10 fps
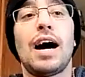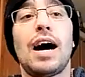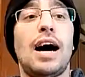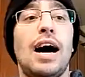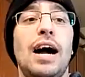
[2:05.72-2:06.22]

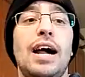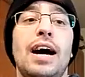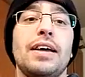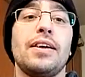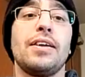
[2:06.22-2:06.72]

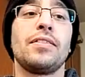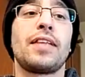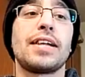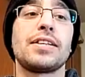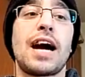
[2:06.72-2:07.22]
I
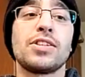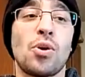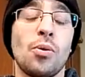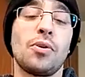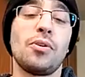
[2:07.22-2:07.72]

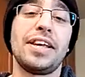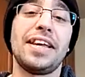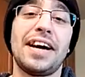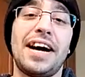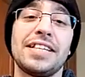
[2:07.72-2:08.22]

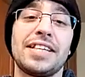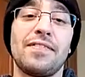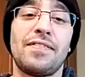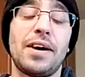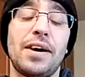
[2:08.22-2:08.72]
totally
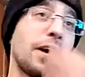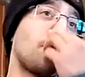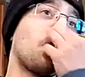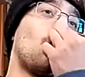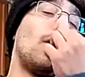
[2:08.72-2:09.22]
identify.
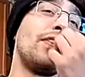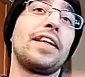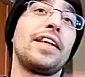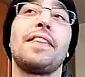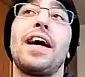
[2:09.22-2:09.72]
Like, one
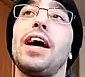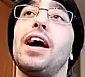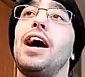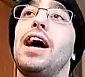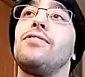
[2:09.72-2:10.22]
thing that
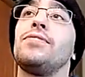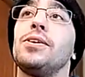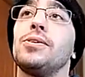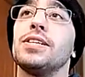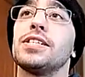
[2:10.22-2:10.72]
I've
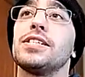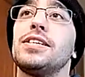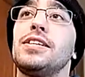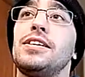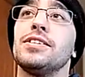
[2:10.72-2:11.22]
noticed
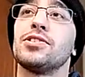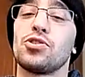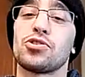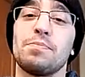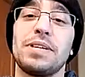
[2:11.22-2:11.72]
on
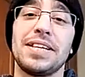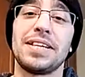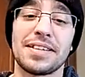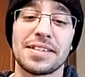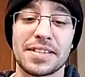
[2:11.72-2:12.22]
social
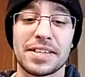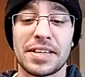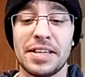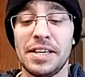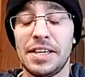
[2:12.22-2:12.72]
media is,
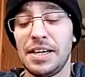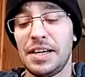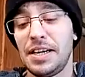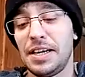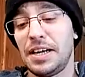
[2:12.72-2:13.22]
like,
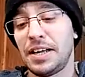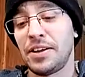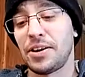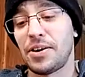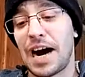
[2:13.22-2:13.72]

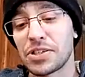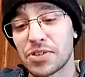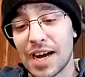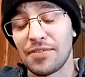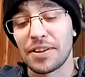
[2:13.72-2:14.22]
I
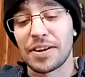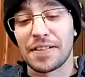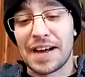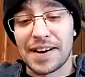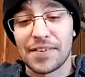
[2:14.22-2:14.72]
travel in a
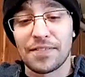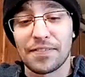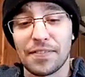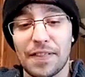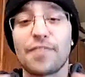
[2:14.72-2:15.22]
lot of
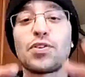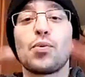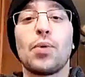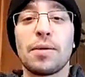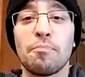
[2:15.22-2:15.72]

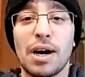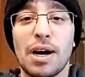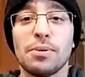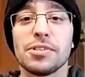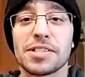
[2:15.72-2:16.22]
left-wing
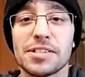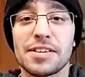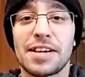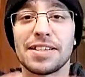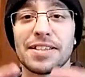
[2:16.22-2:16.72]
bubbles
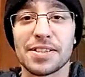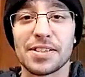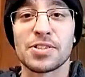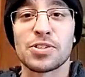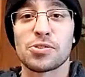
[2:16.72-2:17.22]
on
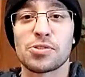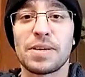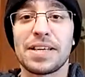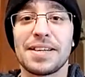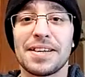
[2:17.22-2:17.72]
social
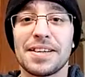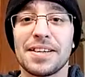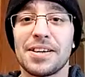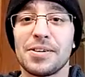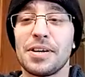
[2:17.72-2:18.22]
media,
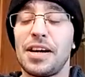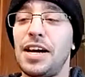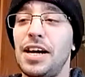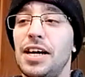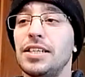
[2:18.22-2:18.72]

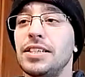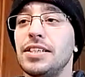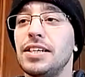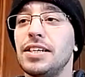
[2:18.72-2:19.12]
and